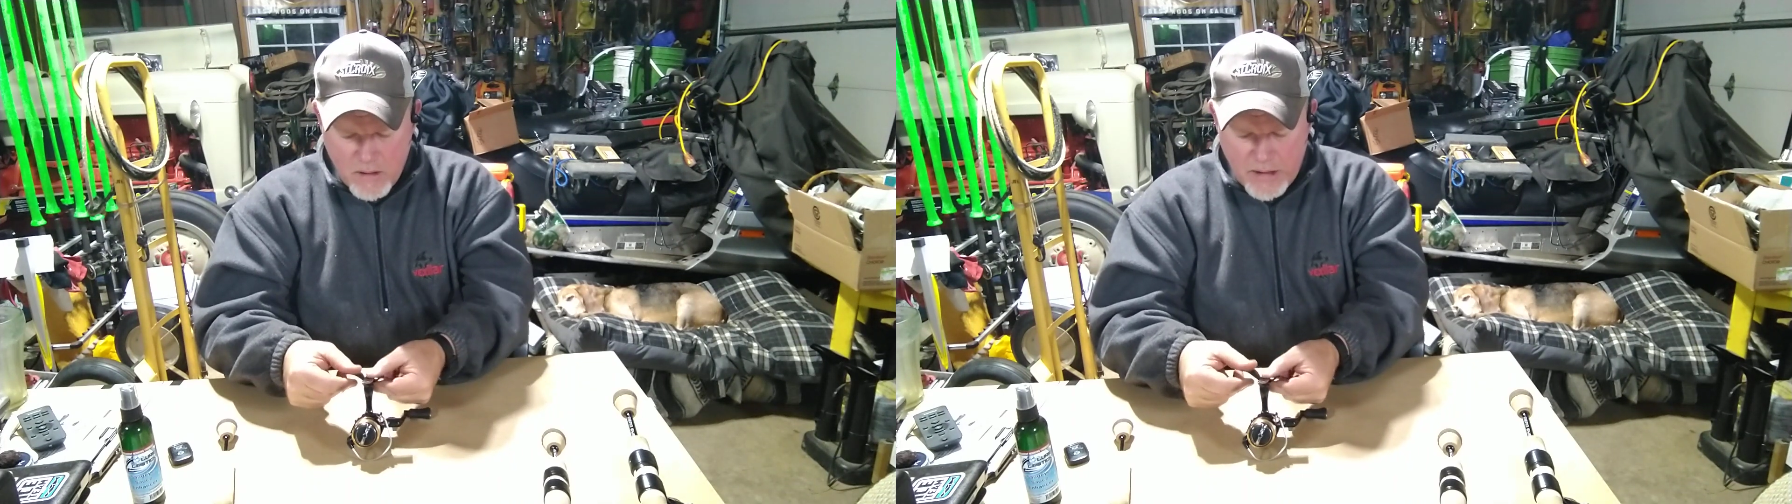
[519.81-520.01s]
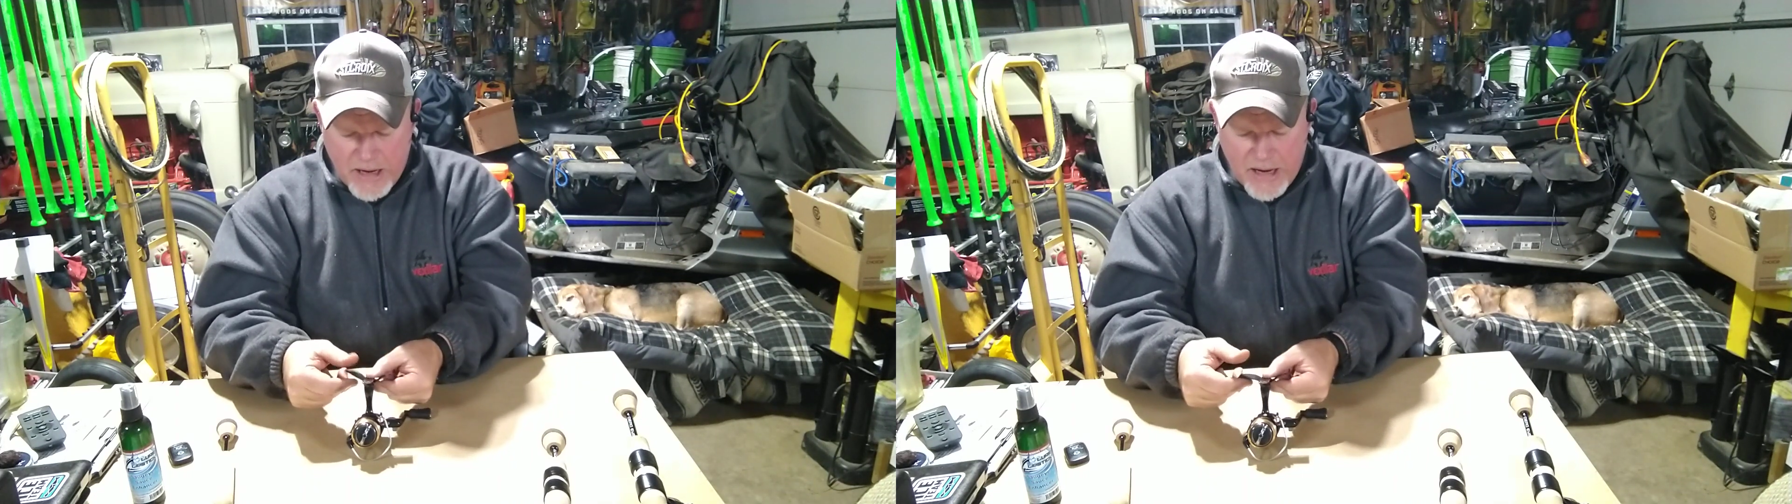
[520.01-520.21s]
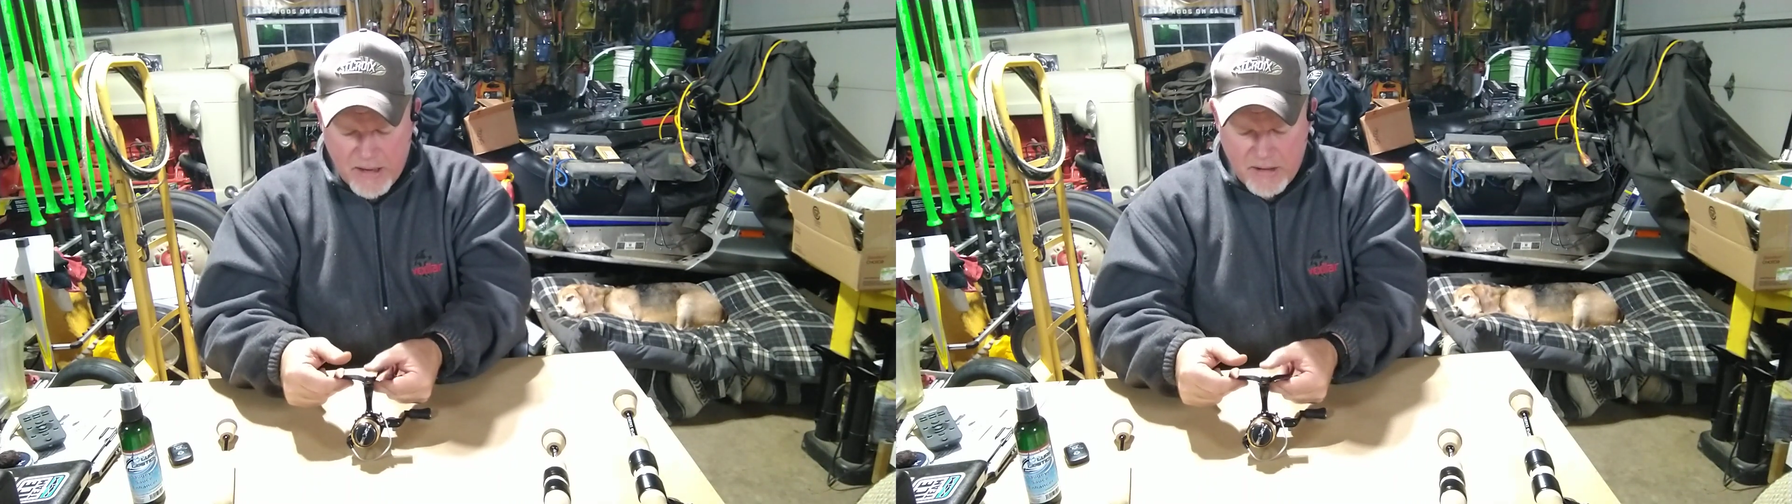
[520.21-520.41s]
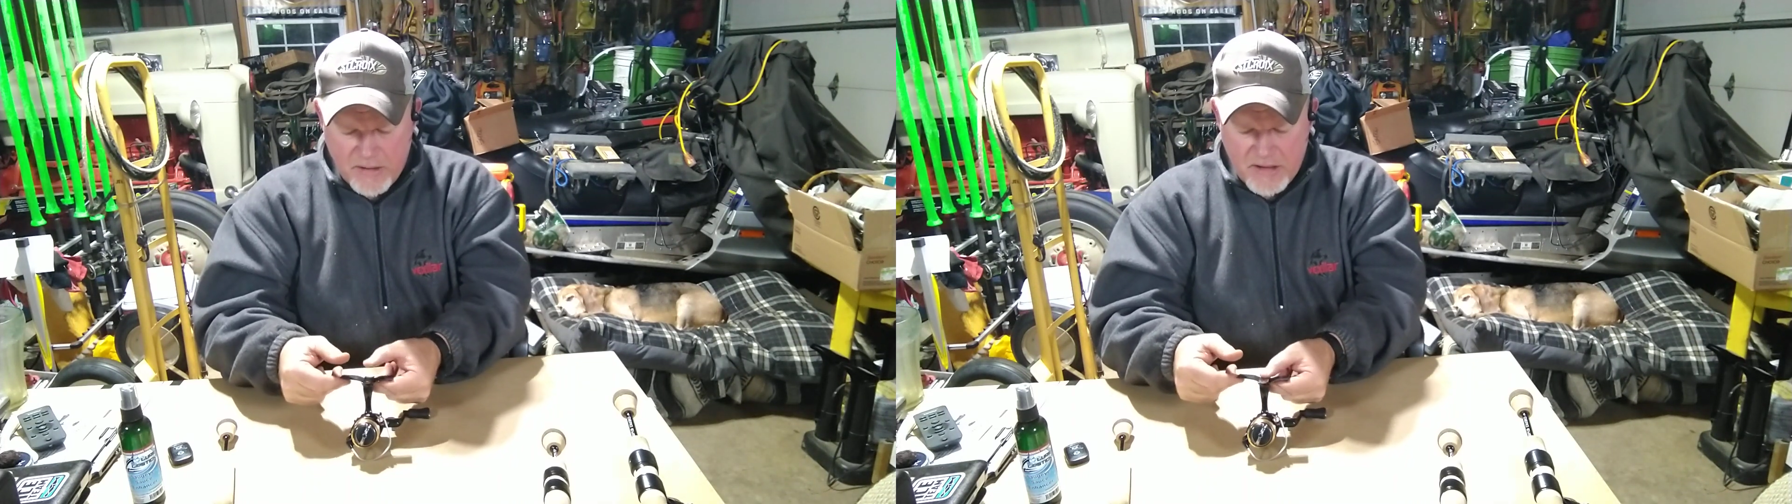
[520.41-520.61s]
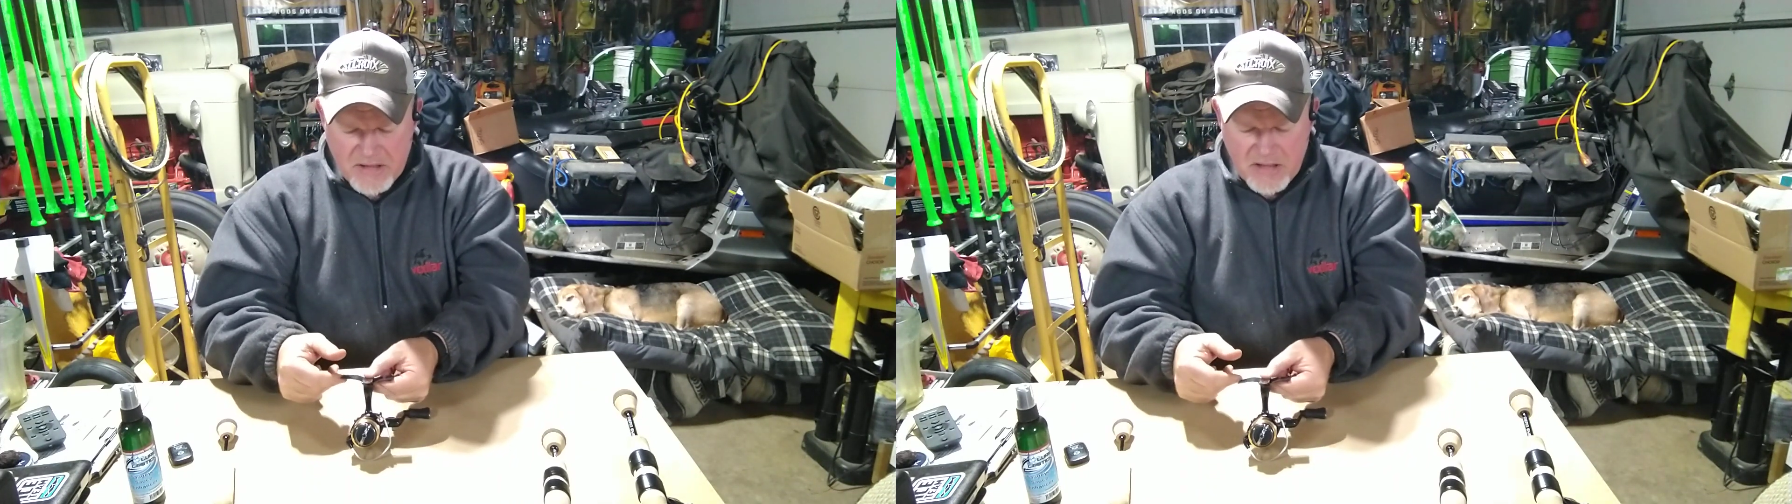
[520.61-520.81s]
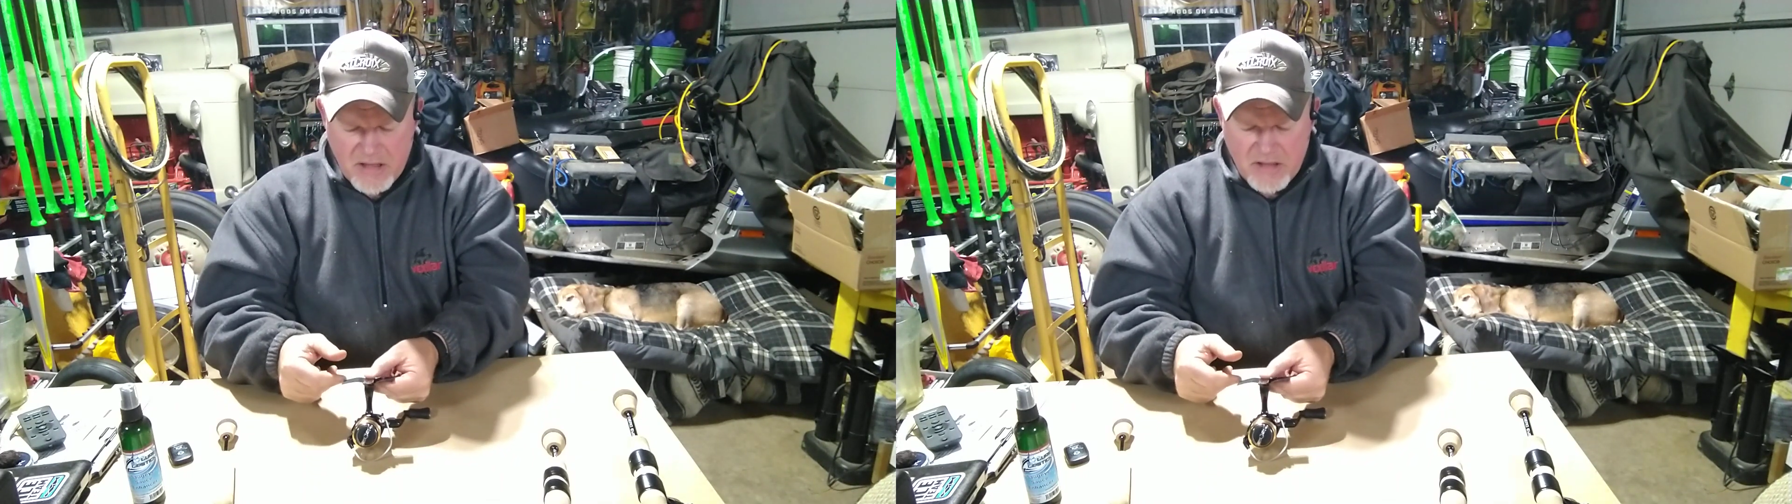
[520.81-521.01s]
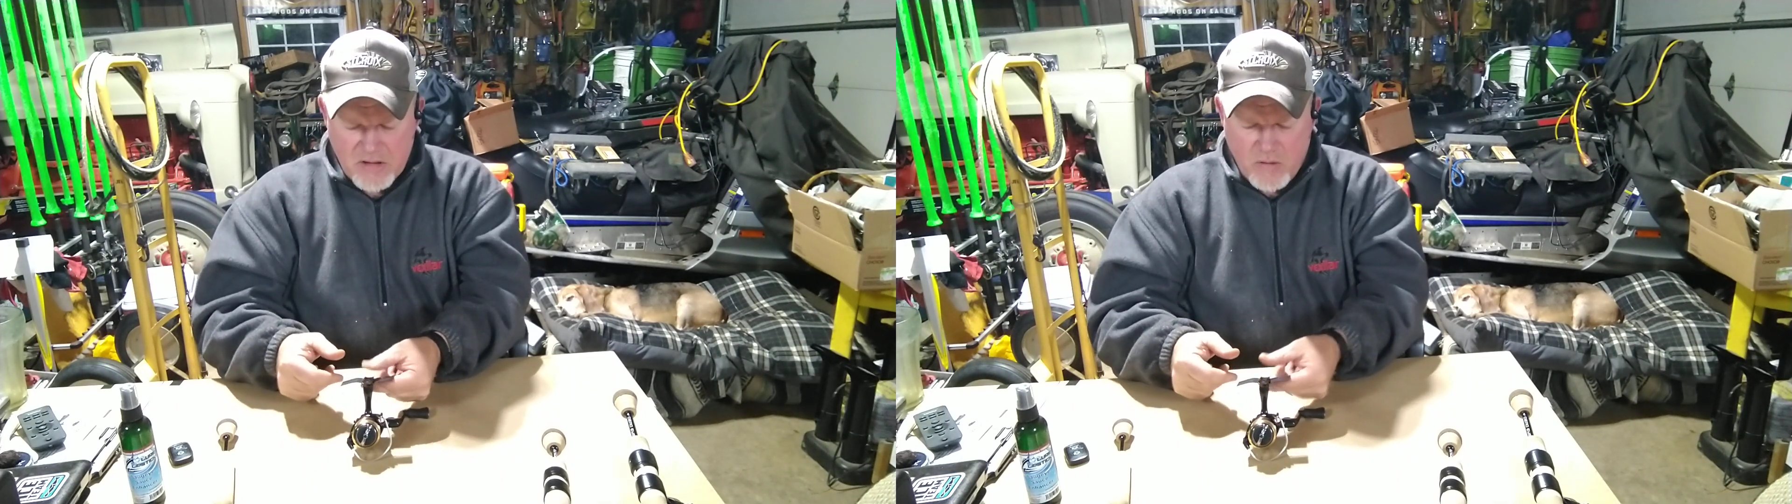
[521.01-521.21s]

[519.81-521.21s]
And this is